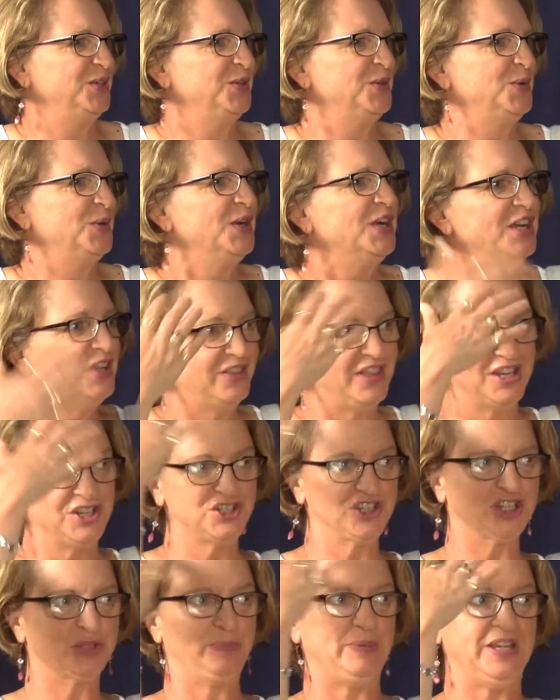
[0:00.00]
Oh yeah.
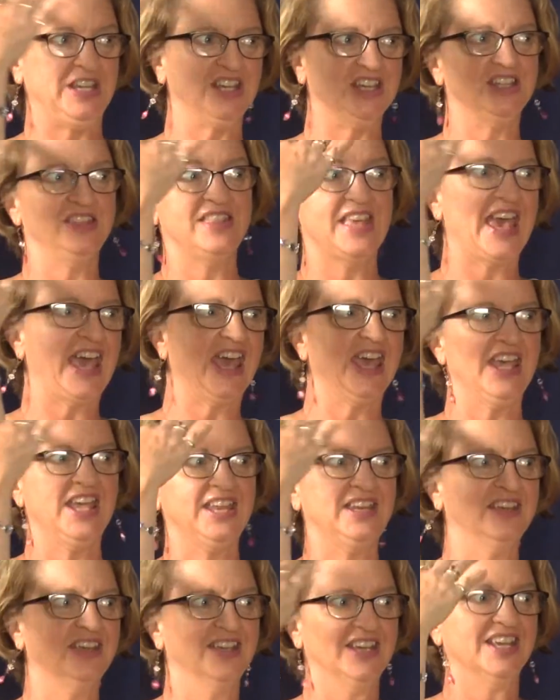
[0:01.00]
If I start
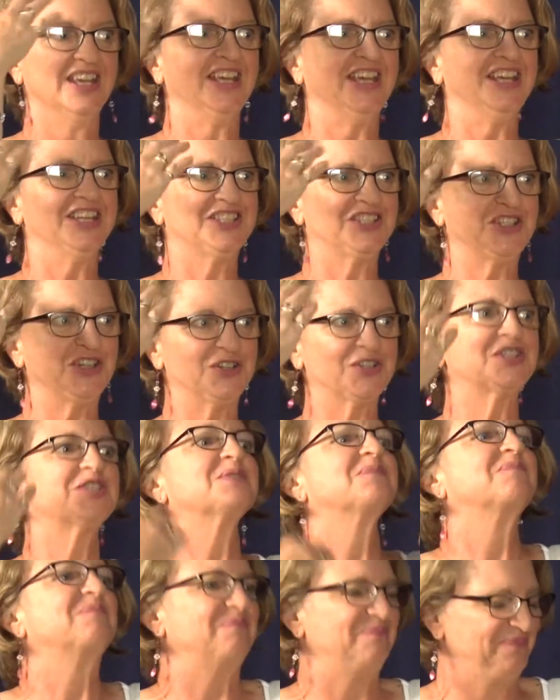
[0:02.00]
writing,
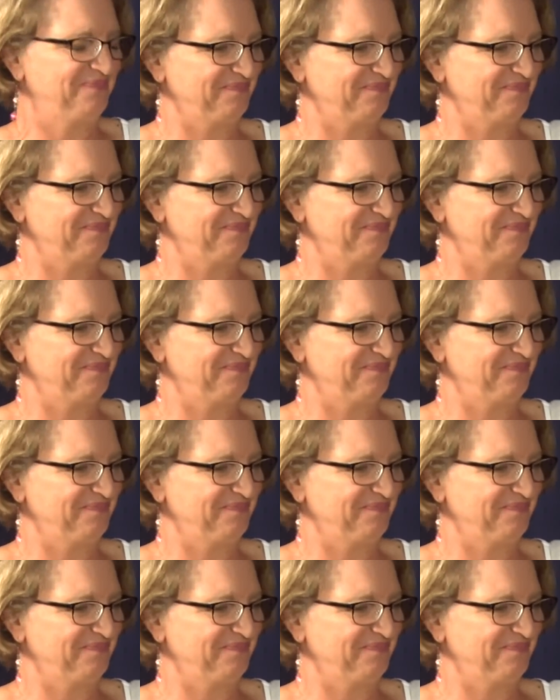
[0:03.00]
it